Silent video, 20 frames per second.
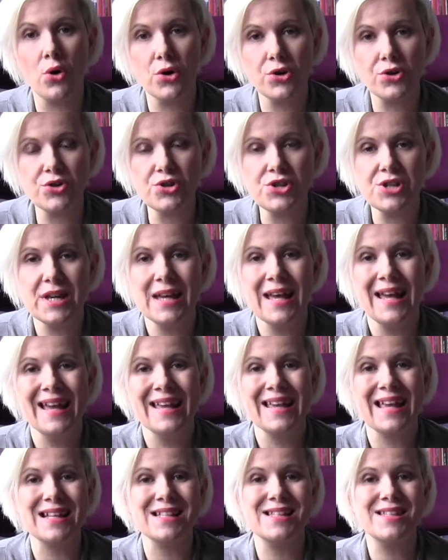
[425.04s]
ordered.
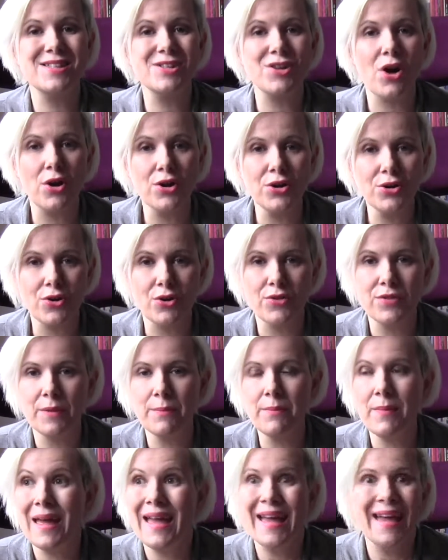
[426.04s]
Get started on
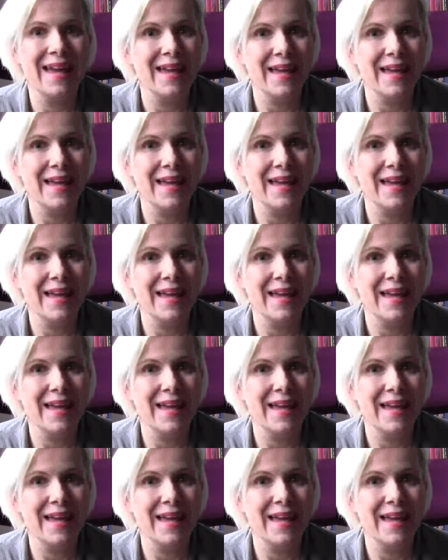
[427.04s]
them.